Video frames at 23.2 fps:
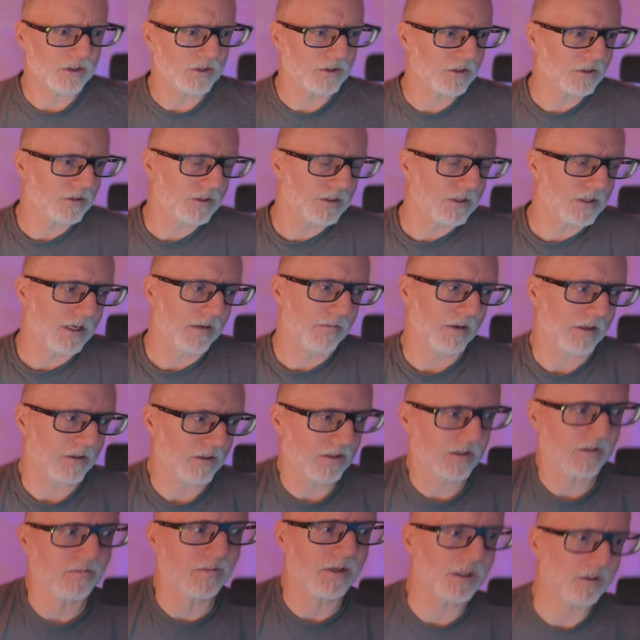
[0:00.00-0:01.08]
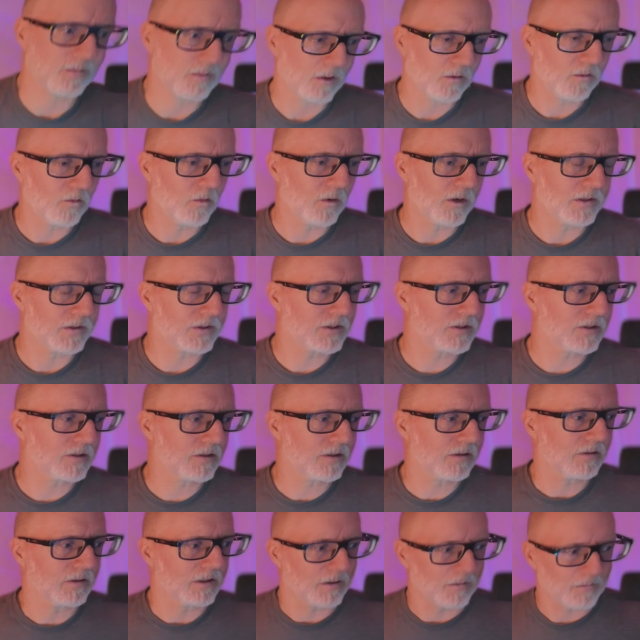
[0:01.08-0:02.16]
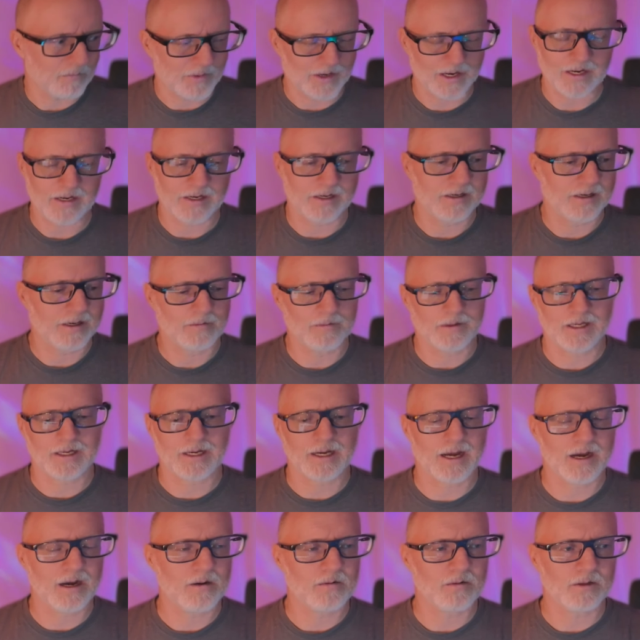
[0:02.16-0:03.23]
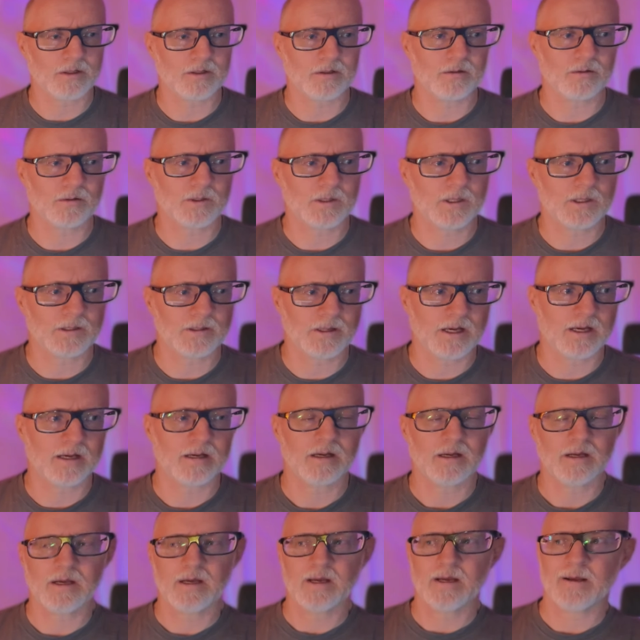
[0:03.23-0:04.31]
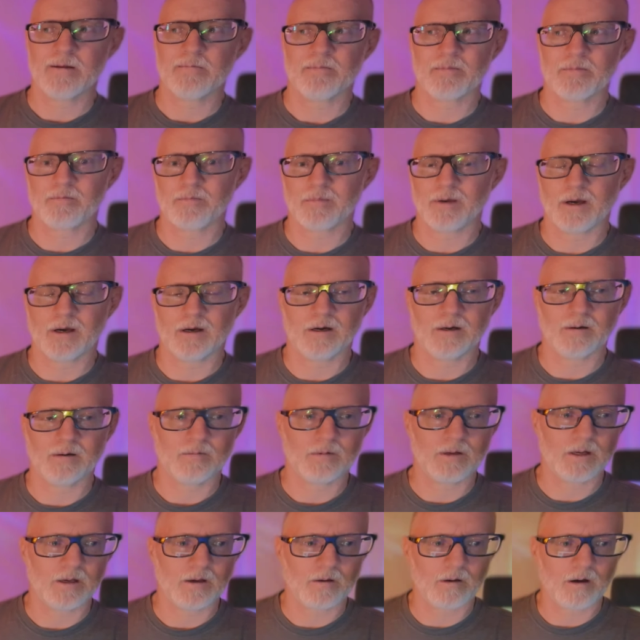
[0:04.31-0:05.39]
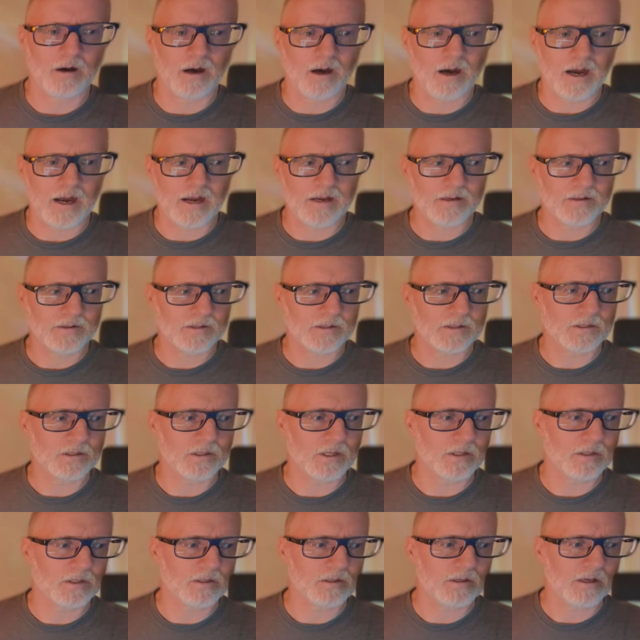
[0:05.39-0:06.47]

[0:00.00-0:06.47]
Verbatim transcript: all the time, and it just makes me wince in pain. I'm like, how can you sit in that? Um, I suggest